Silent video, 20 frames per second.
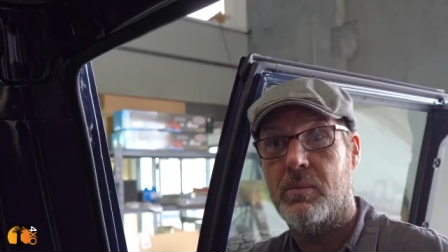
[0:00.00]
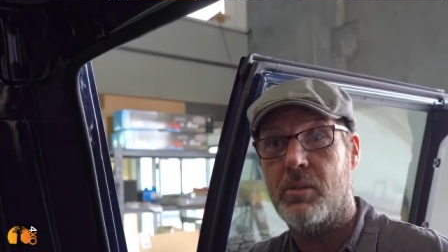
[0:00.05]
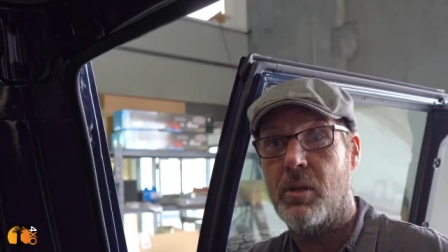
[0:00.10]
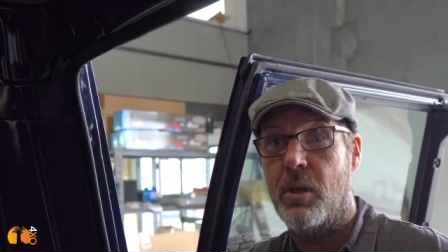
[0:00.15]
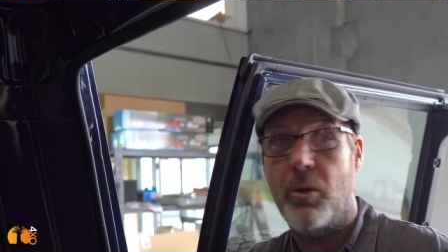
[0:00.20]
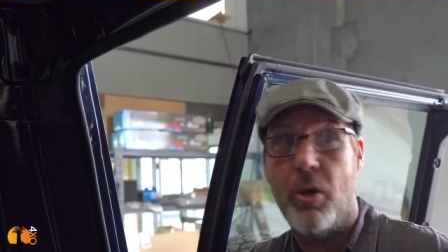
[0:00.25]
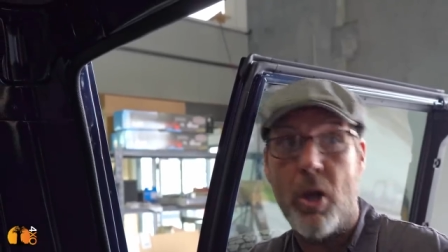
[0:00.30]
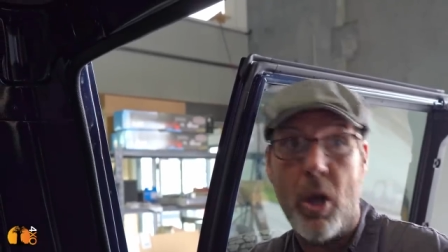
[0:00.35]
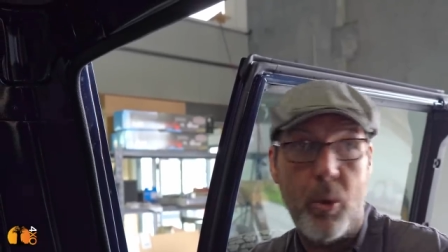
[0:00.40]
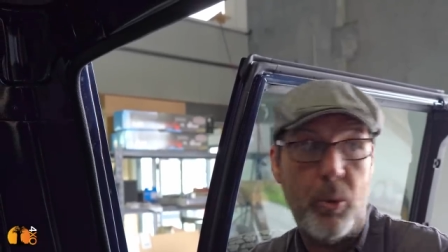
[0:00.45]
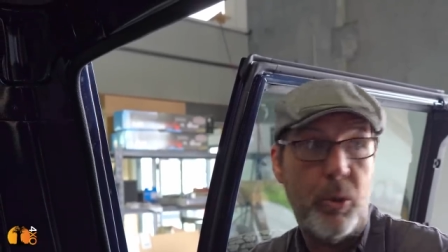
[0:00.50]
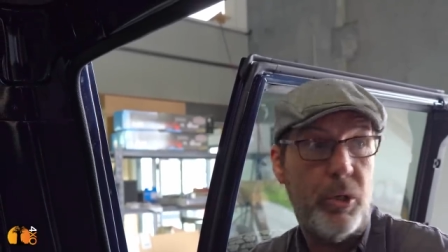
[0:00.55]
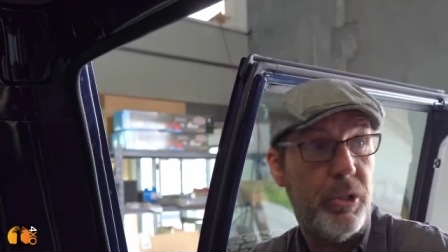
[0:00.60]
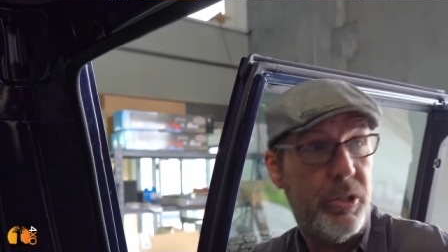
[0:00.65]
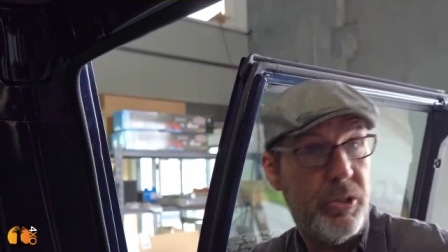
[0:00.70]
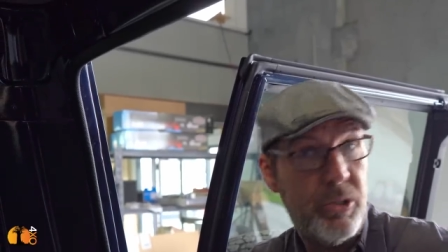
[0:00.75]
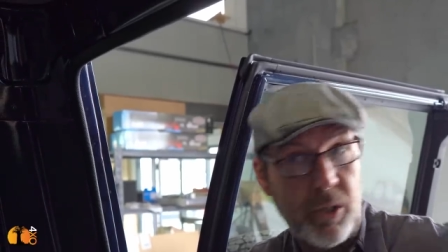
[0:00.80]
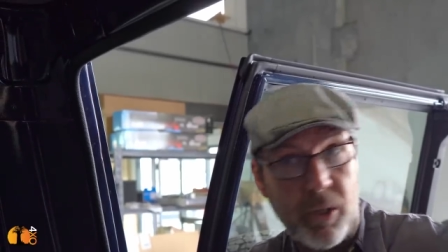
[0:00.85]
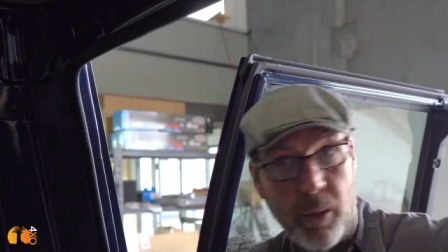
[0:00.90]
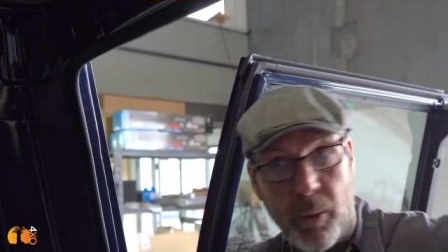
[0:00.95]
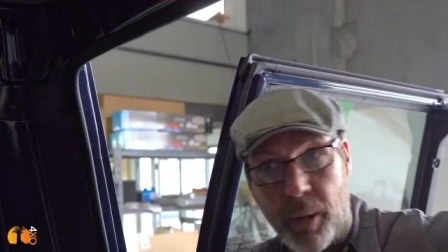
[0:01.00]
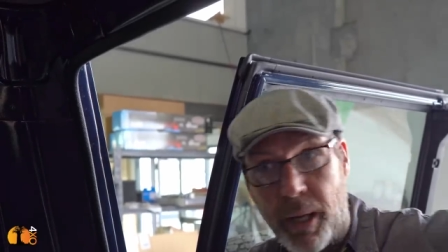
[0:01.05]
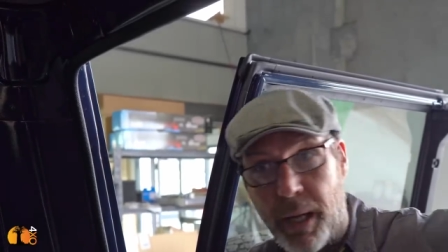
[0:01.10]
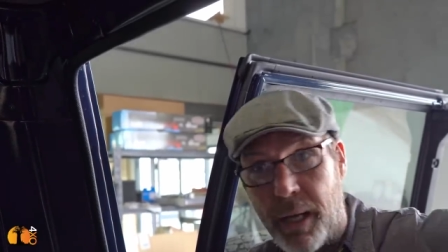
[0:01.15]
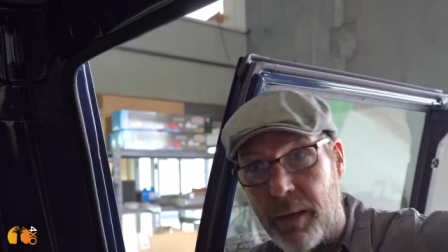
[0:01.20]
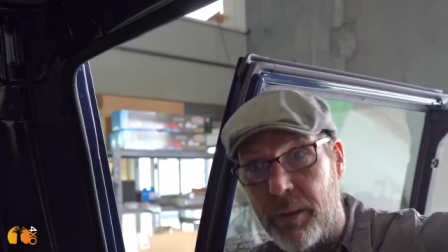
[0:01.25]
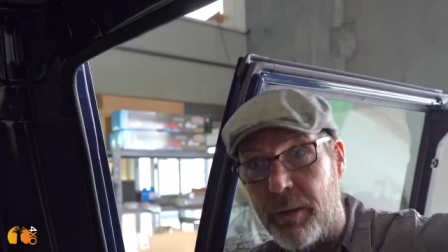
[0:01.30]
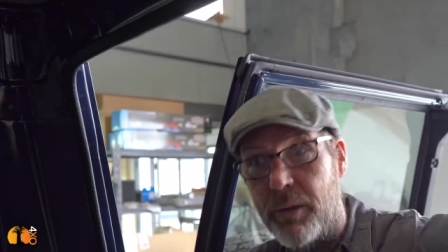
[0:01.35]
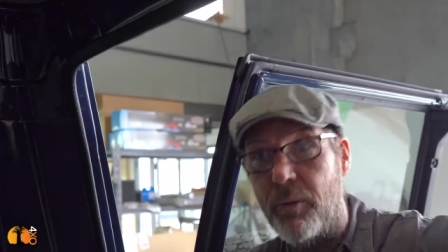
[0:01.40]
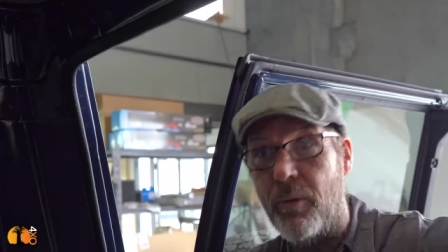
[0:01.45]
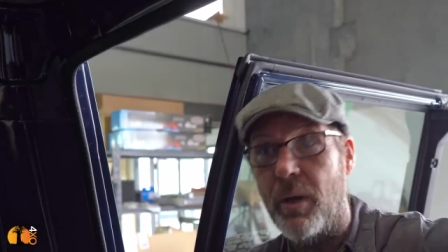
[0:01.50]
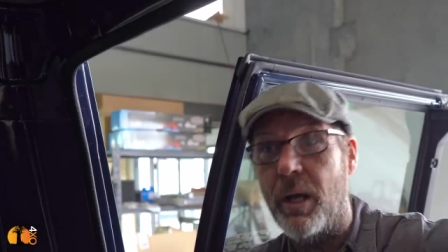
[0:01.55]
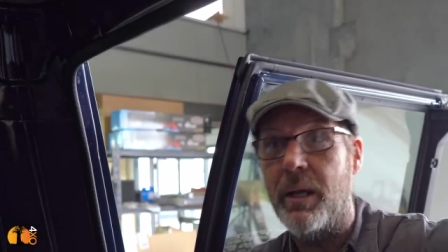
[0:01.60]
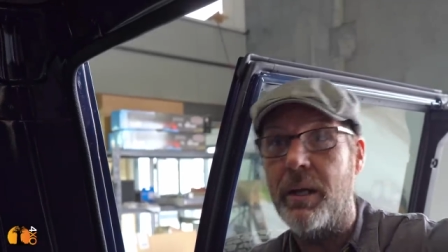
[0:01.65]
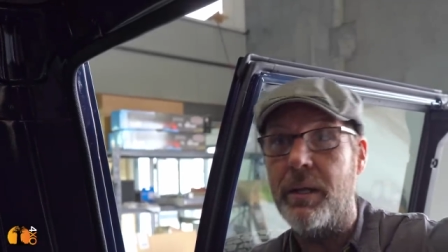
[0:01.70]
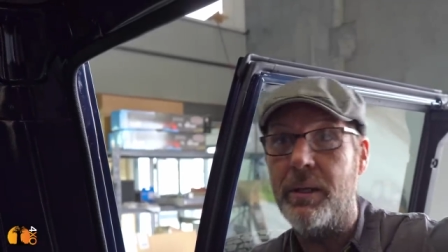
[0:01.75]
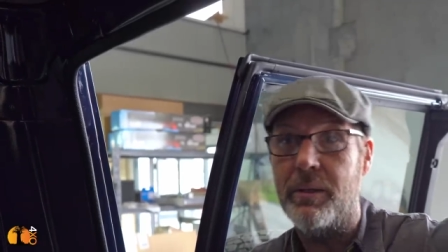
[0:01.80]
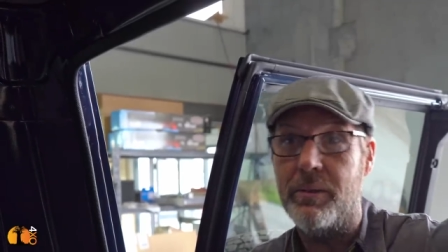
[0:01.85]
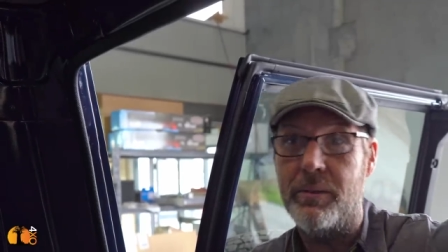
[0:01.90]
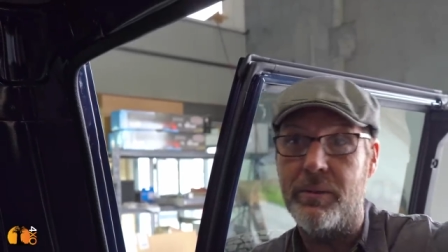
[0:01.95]
so no need to go out in the
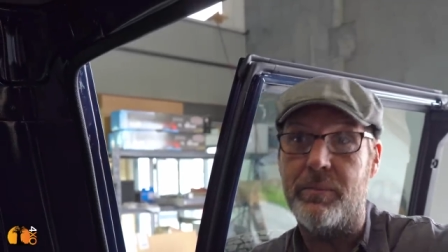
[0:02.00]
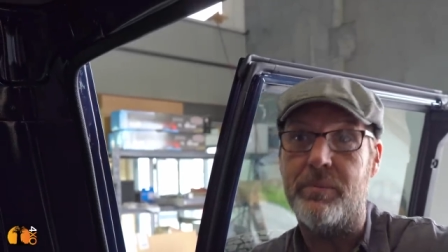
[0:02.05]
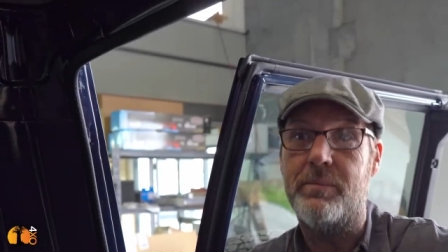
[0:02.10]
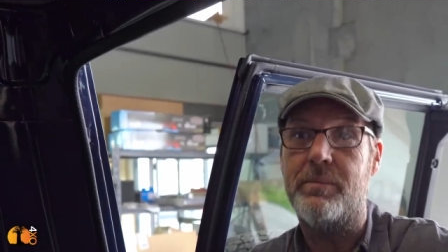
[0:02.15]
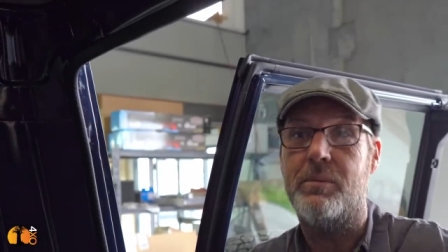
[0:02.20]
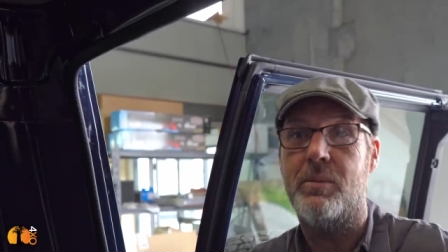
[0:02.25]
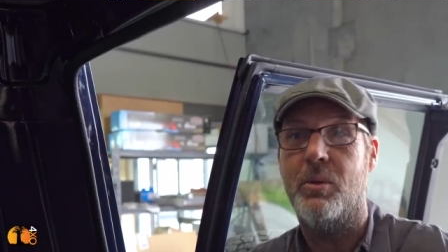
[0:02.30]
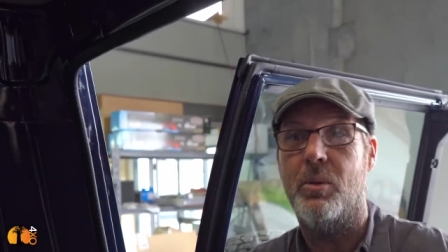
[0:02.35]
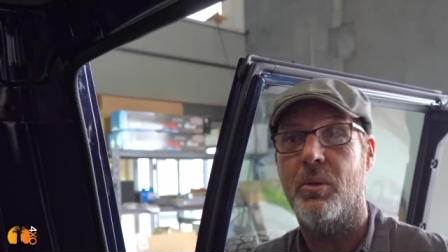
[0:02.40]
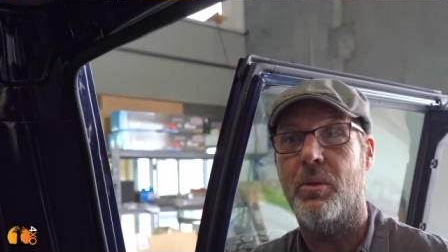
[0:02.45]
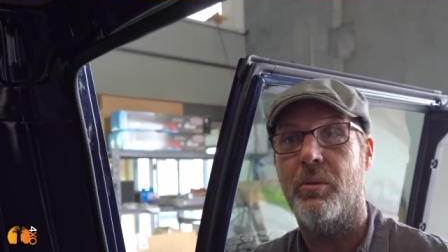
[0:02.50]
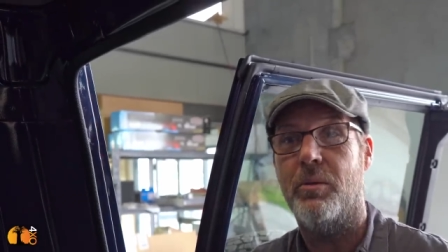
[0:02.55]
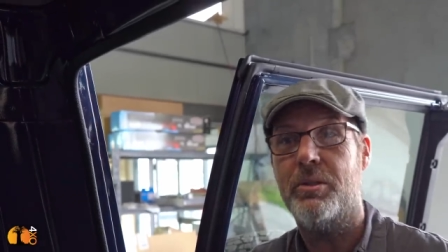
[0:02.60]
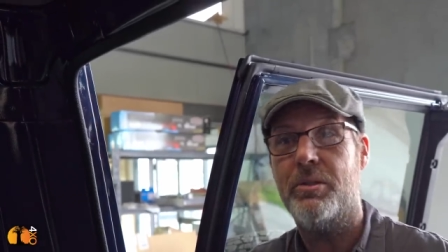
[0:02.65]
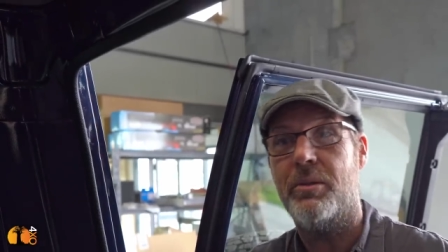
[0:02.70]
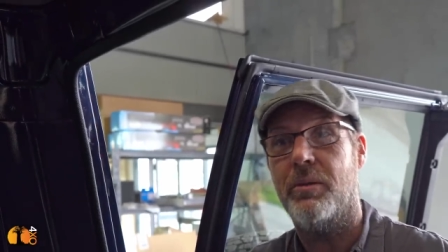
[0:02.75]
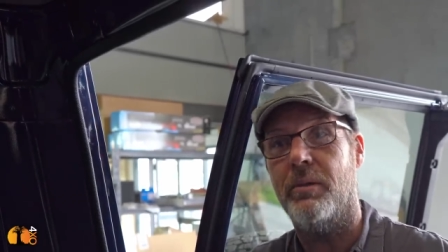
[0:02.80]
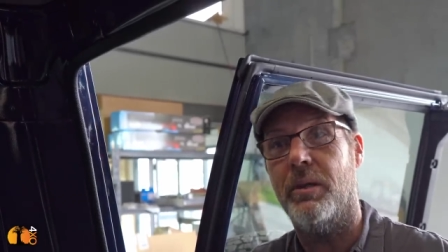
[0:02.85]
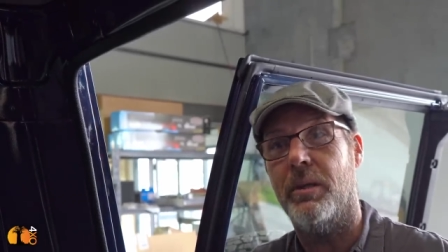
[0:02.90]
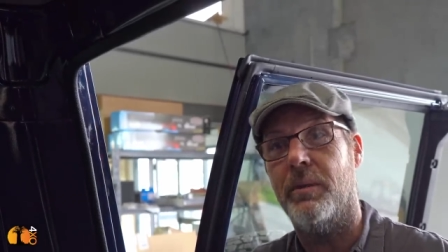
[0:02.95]
rain and all the rest of